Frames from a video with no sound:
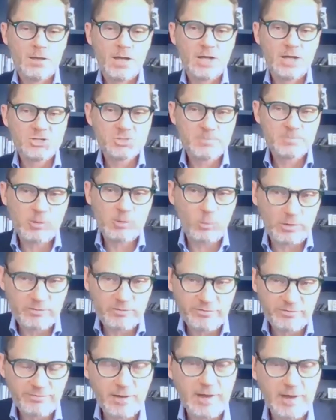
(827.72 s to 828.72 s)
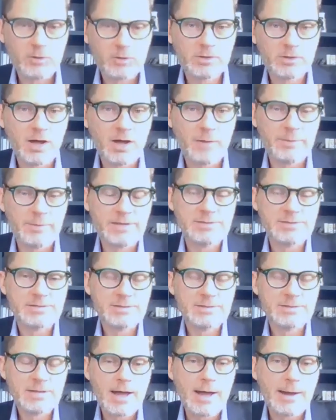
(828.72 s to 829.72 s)
I'll just make one final comment,
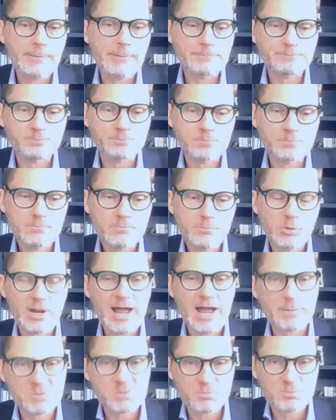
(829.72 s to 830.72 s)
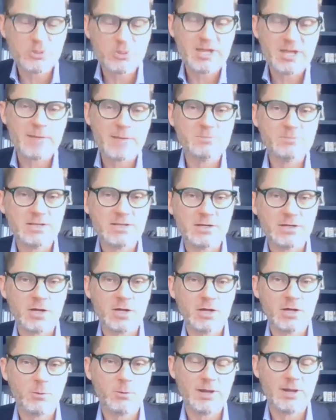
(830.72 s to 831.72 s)
perhaps preempting
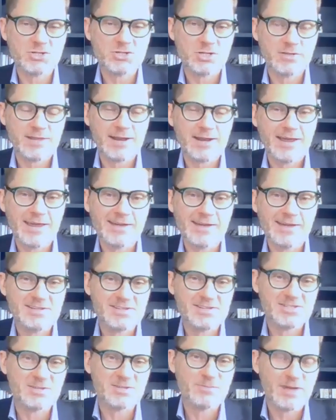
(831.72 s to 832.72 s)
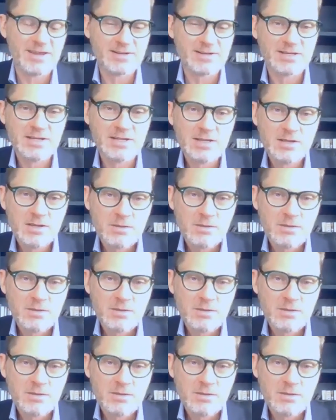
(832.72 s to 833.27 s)
a question that I anticipate.